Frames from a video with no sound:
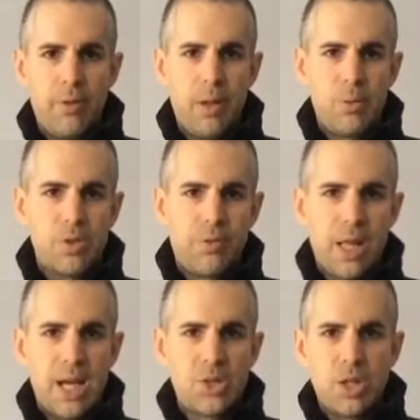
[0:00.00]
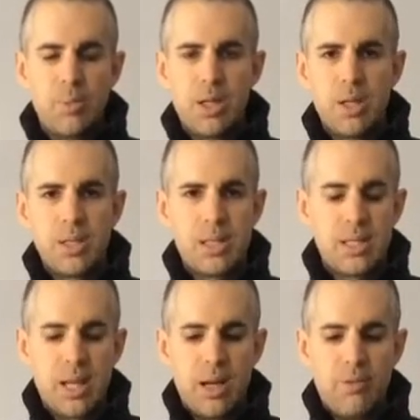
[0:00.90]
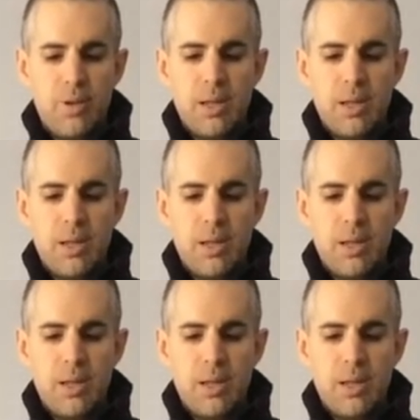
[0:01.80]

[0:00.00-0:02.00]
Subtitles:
it was flashing because it's kind of in